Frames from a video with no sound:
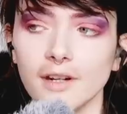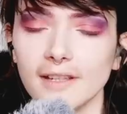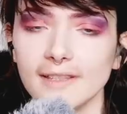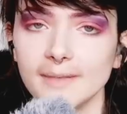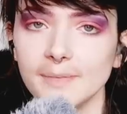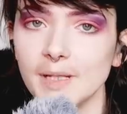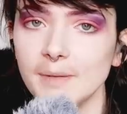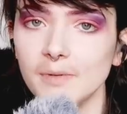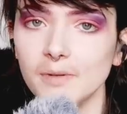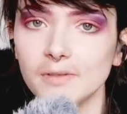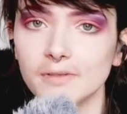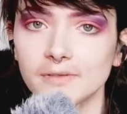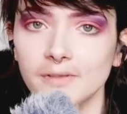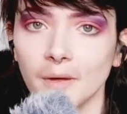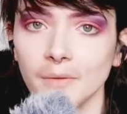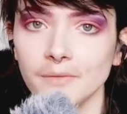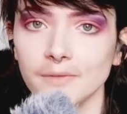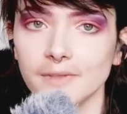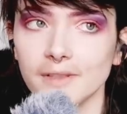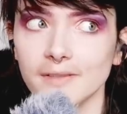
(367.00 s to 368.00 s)
Trans people
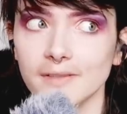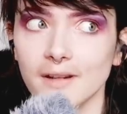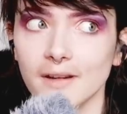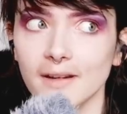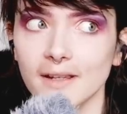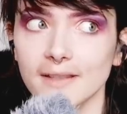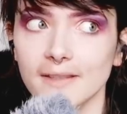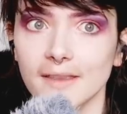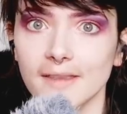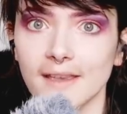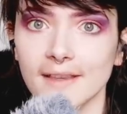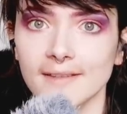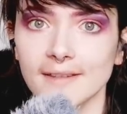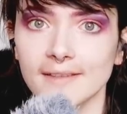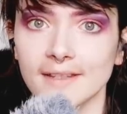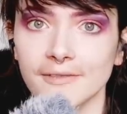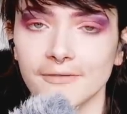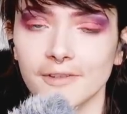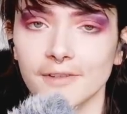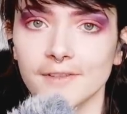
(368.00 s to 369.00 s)
don't deny that there's a
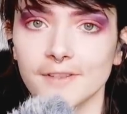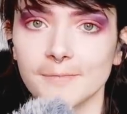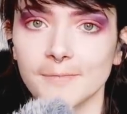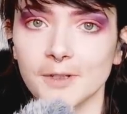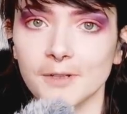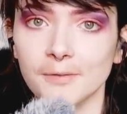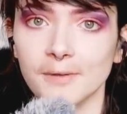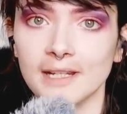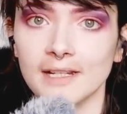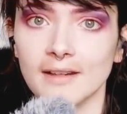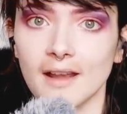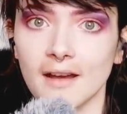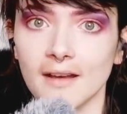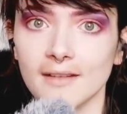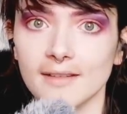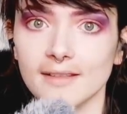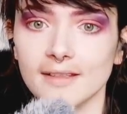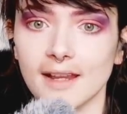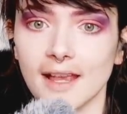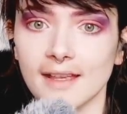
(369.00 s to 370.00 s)
difference between
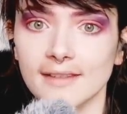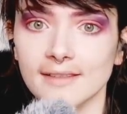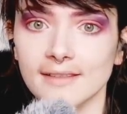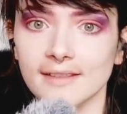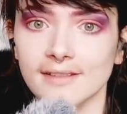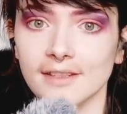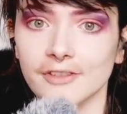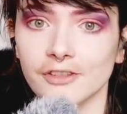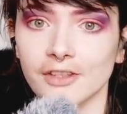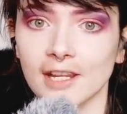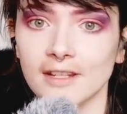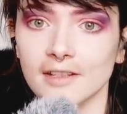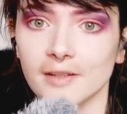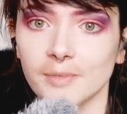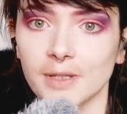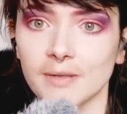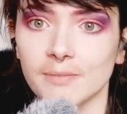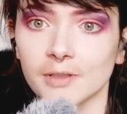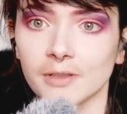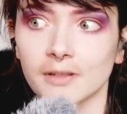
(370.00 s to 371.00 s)
us and cisgender
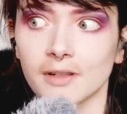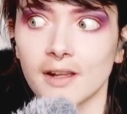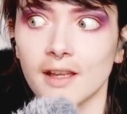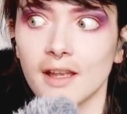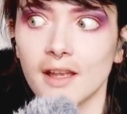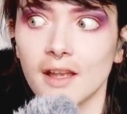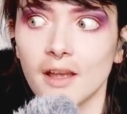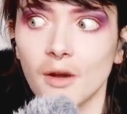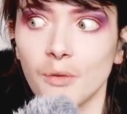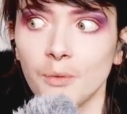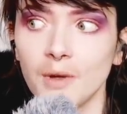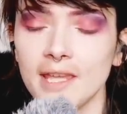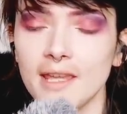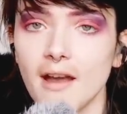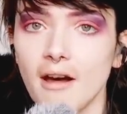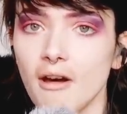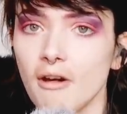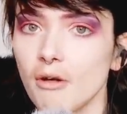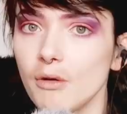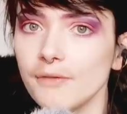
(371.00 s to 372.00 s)
people.
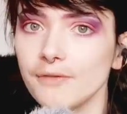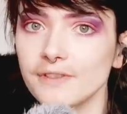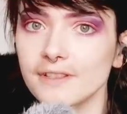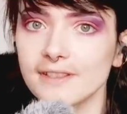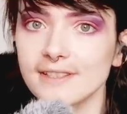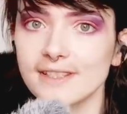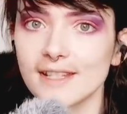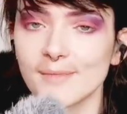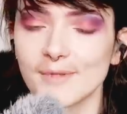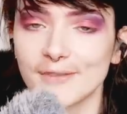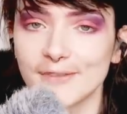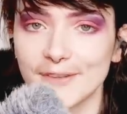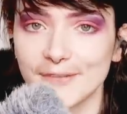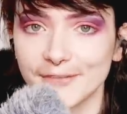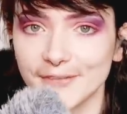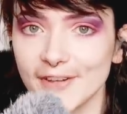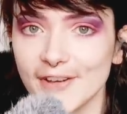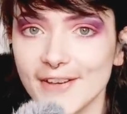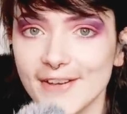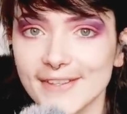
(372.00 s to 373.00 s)
We are often some of the
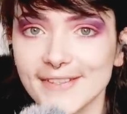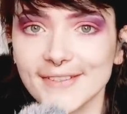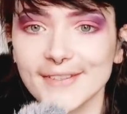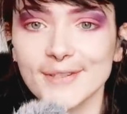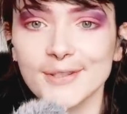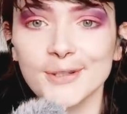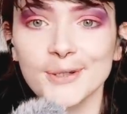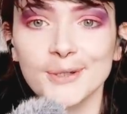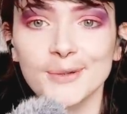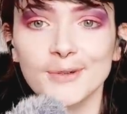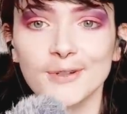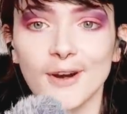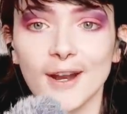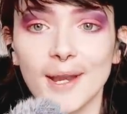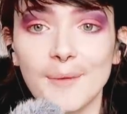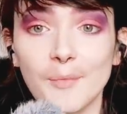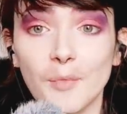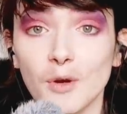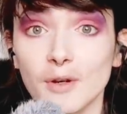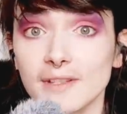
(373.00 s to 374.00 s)
first to
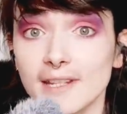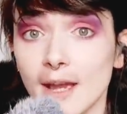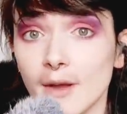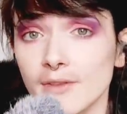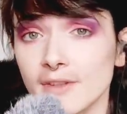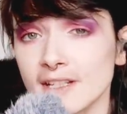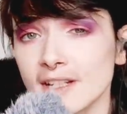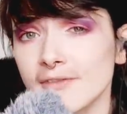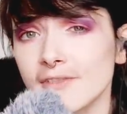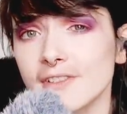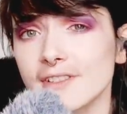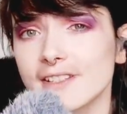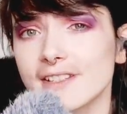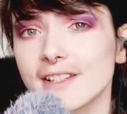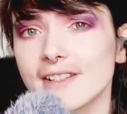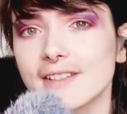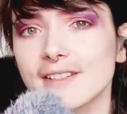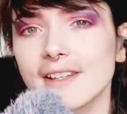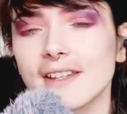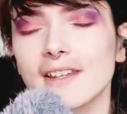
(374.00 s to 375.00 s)
try and point out the
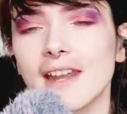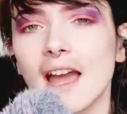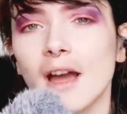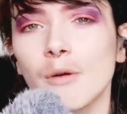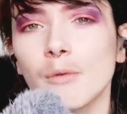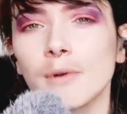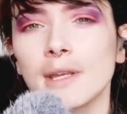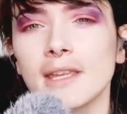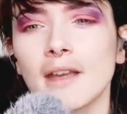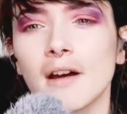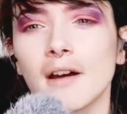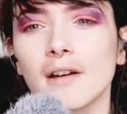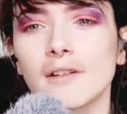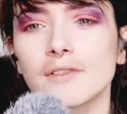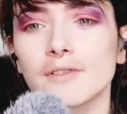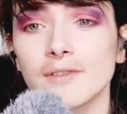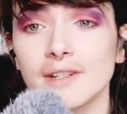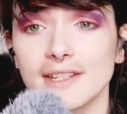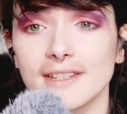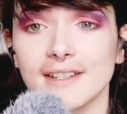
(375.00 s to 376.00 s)
differences in how we are
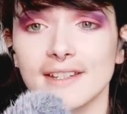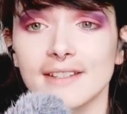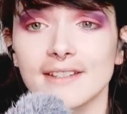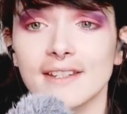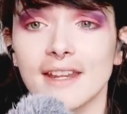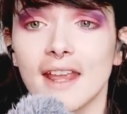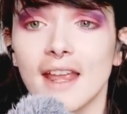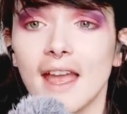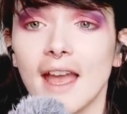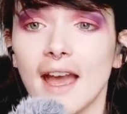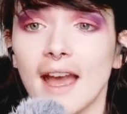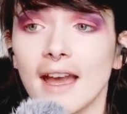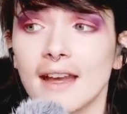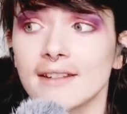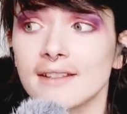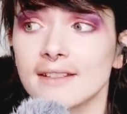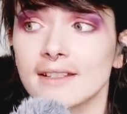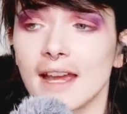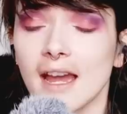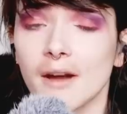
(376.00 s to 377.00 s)
treated
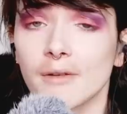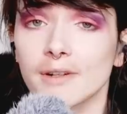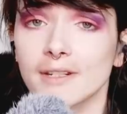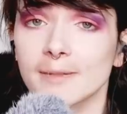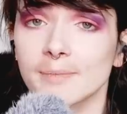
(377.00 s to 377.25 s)
and our